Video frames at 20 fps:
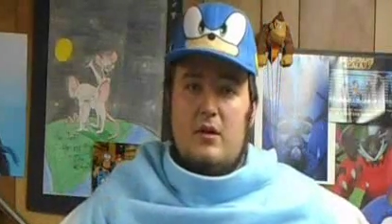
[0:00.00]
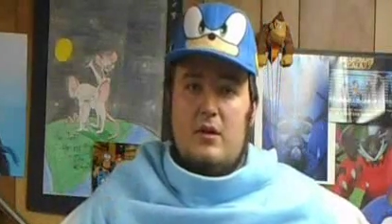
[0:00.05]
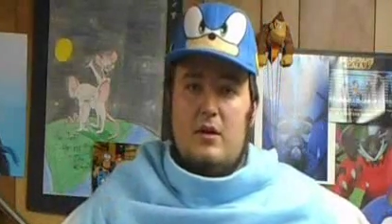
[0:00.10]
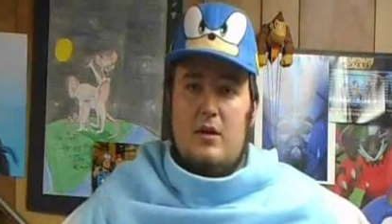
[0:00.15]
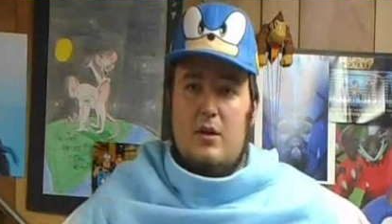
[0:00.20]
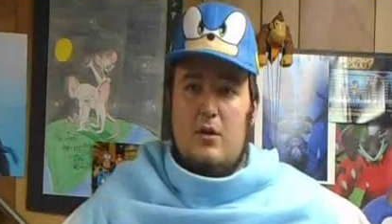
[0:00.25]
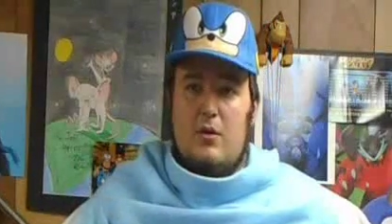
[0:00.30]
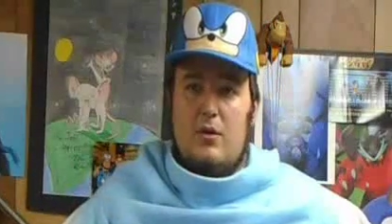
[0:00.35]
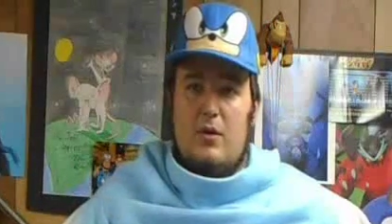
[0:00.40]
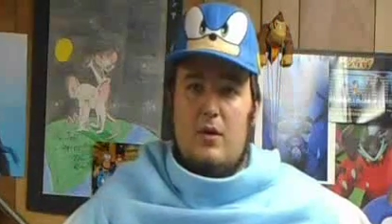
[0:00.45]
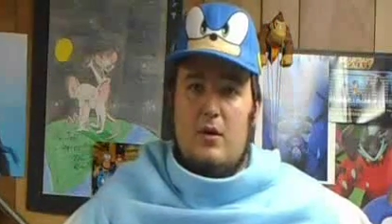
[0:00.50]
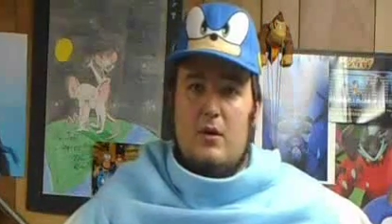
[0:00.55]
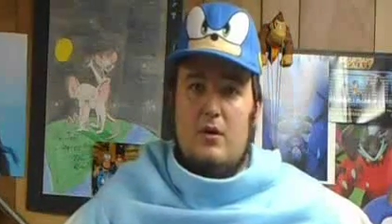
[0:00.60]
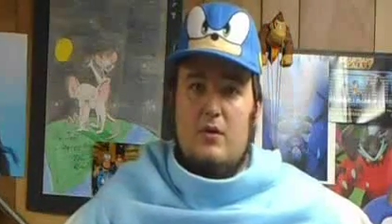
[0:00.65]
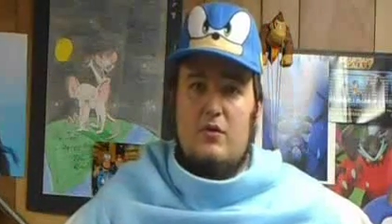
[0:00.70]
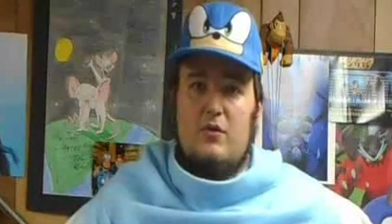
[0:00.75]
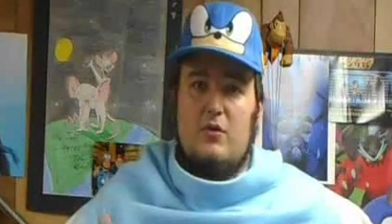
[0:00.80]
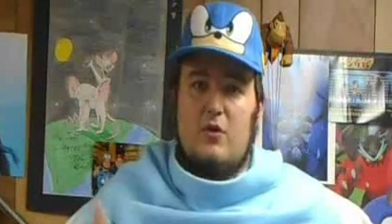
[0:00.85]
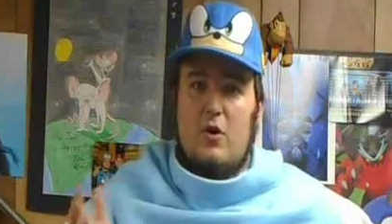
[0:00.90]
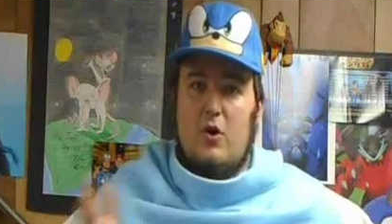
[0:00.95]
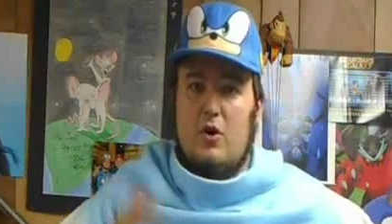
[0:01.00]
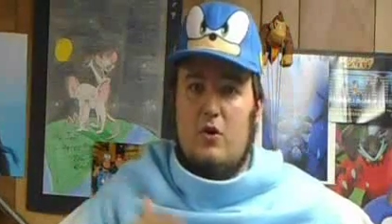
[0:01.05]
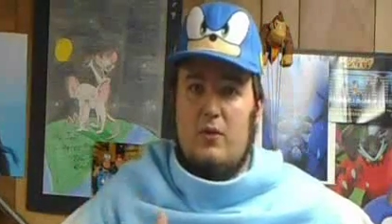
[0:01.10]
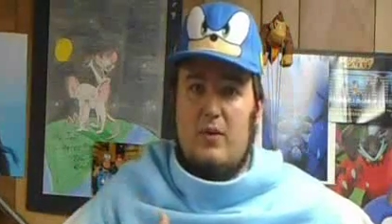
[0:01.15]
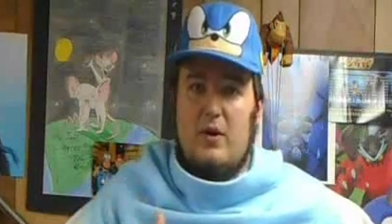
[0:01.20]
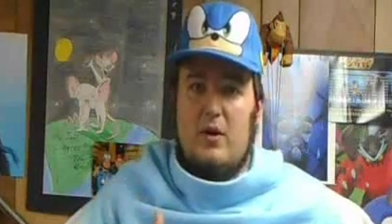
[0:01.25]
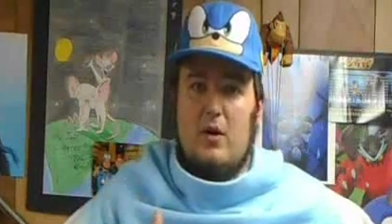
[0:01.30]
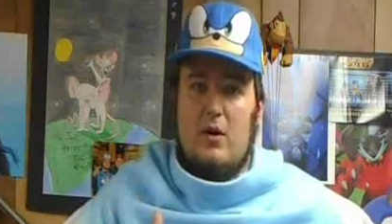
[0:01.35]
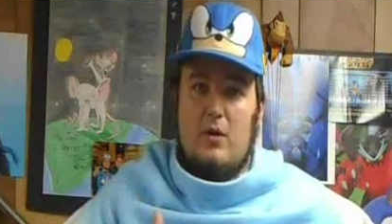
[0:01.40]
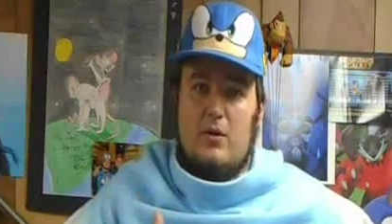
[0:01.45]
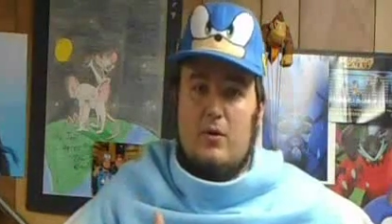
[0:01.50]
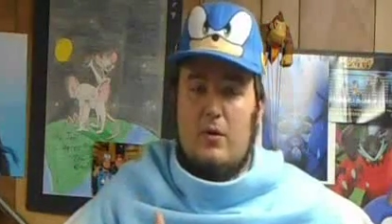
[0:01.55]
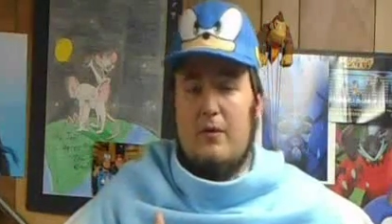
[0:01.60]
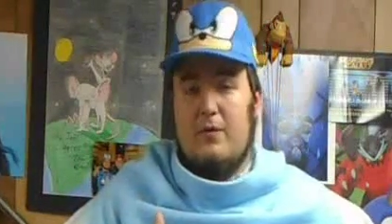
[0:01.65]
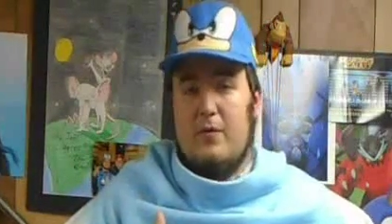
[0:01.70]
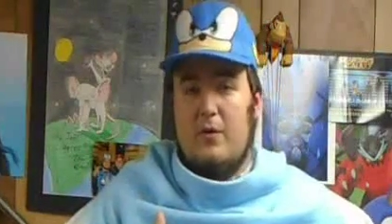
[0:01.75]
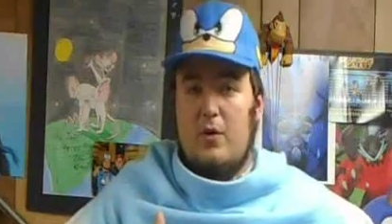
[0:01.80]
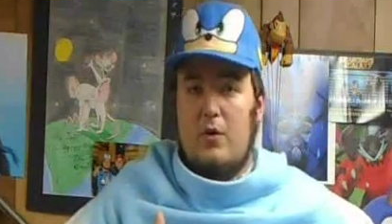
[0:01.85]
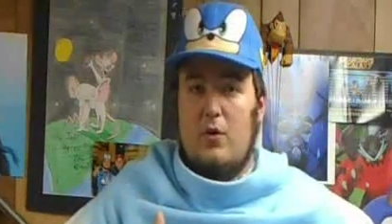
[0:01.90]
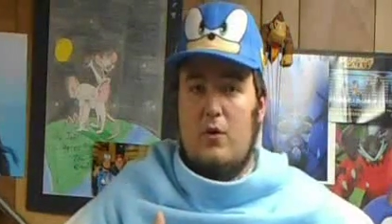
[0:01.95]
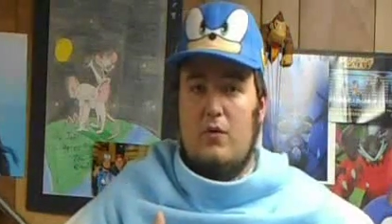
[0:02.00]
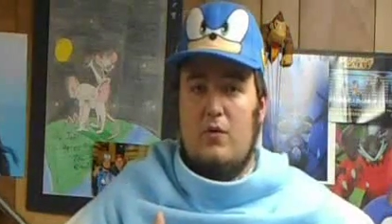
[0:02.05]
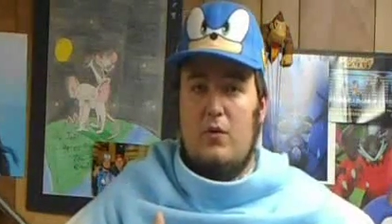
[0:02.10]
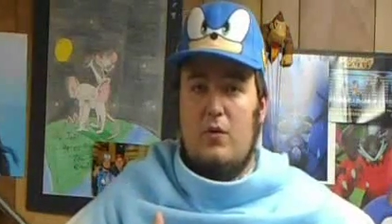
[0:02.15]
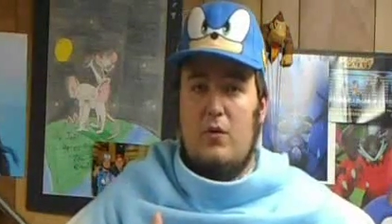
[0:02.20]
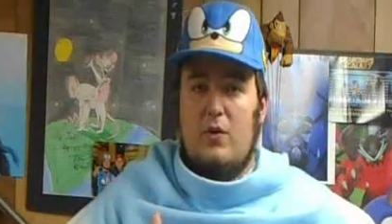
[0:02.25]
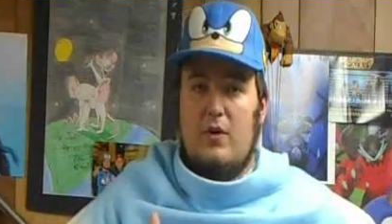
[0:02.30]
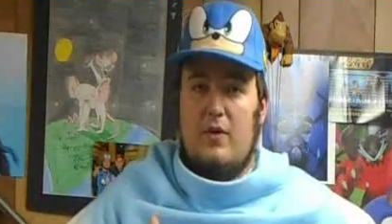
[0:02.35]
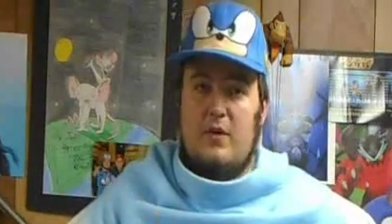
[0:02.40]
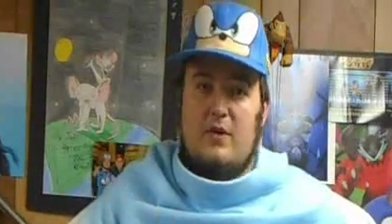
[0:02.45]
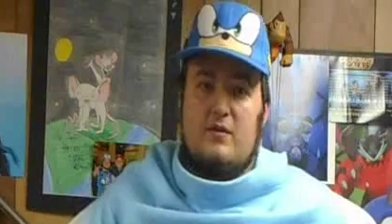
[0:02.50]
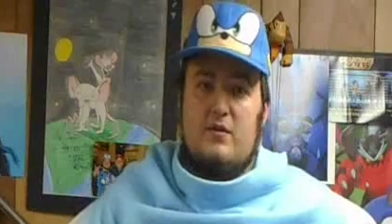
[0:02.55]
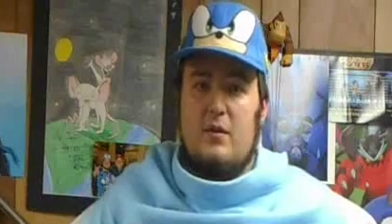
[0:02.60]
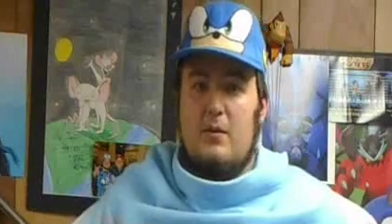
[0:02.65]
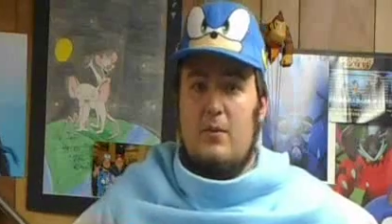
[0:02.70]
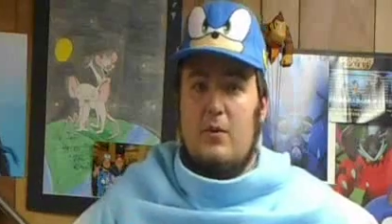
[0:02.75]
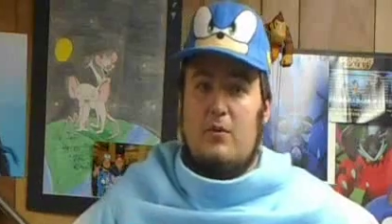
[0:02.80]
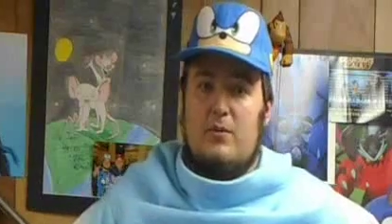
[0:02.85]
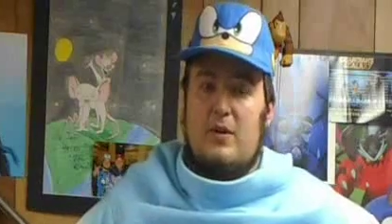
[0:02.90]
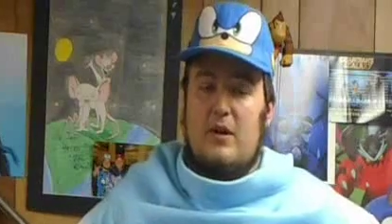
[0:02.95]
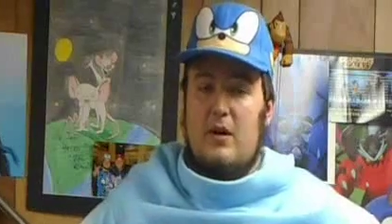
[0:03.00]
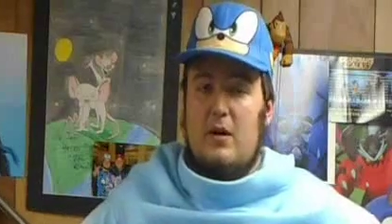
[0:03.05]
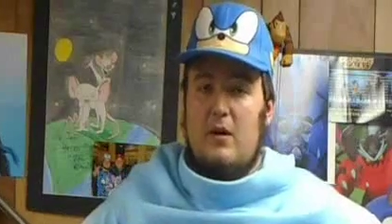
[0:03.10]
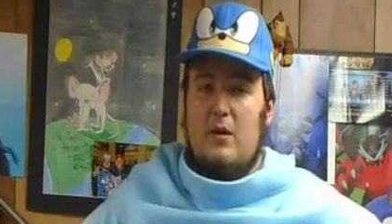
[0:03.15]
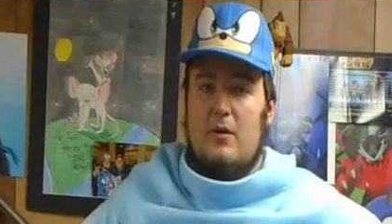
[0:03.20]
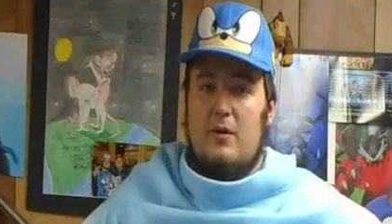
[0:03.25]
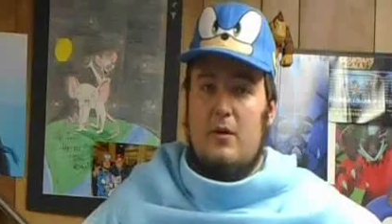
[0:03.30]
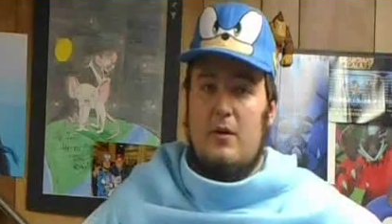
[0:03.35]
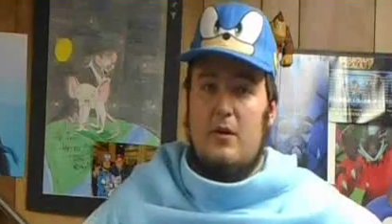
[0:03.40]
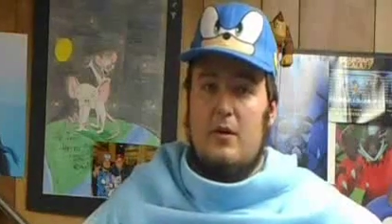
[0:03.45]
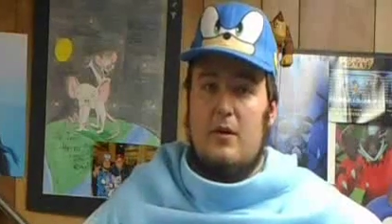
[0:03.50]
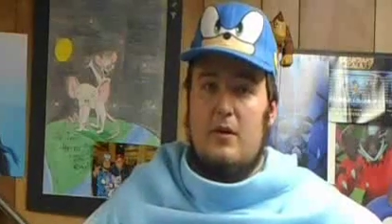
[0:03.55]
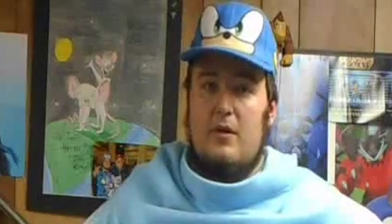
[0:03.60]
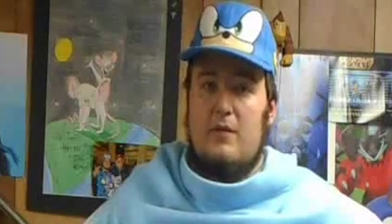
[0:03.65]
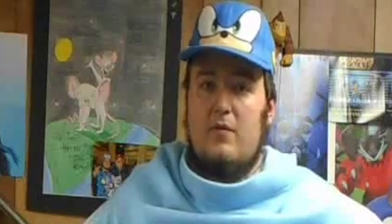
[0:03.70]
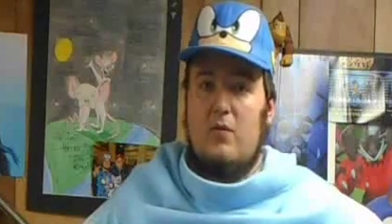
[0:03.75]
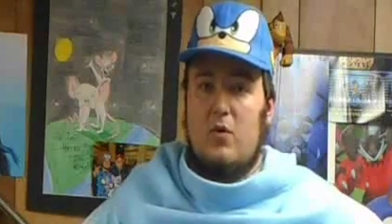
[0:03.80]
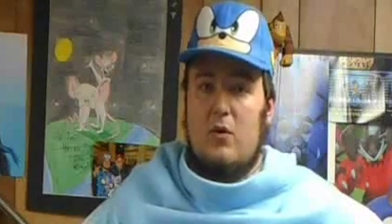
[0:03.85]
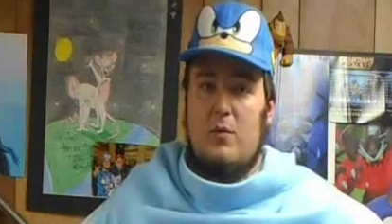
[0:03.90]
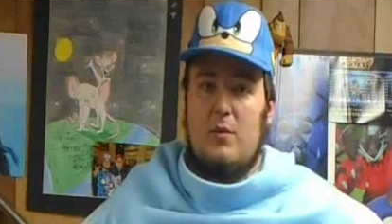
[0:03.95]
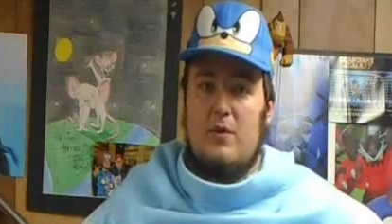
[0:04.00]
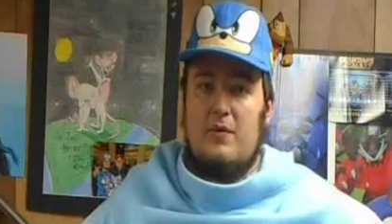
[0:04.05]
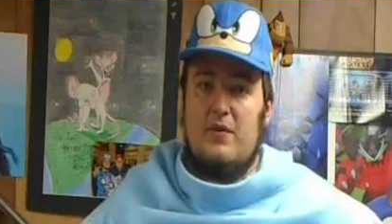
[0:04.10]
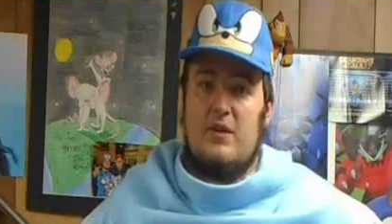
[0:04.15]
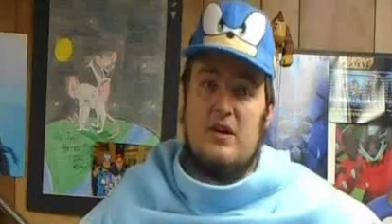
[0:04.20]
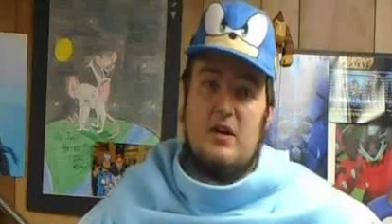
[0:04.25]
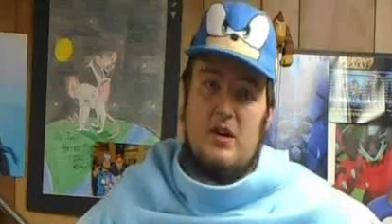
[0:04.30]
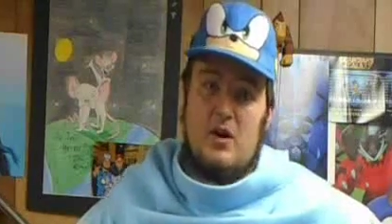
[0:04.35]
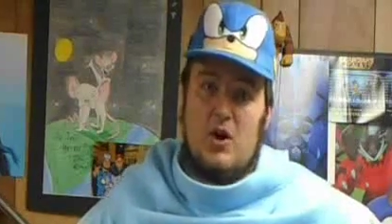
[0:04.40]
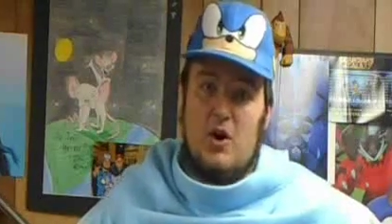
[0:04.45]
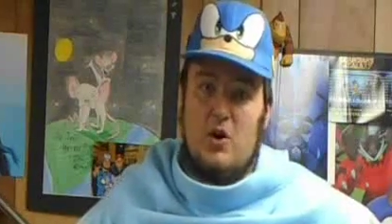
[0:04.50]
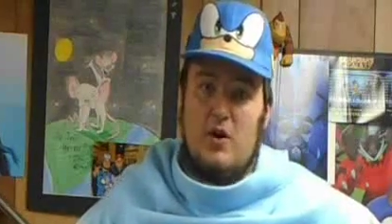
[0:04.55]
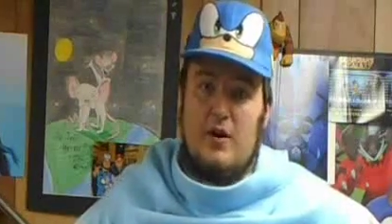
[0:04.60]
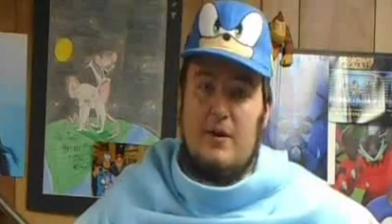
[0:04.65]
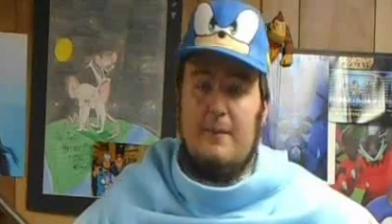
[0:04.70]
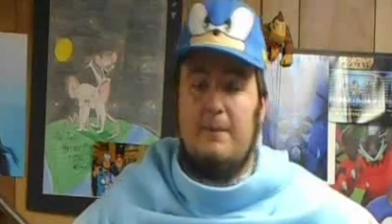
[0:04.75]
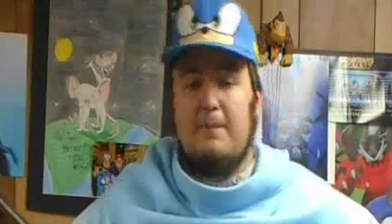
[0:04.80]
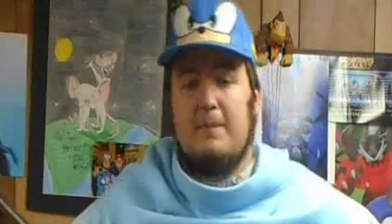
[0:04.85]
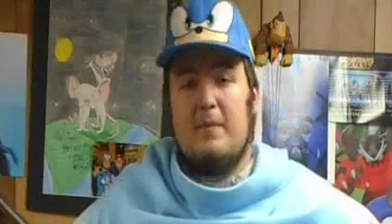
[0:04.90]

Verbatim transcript: you know, the Scar recolor of Kovu and the Simba recolor in the form of Kiara,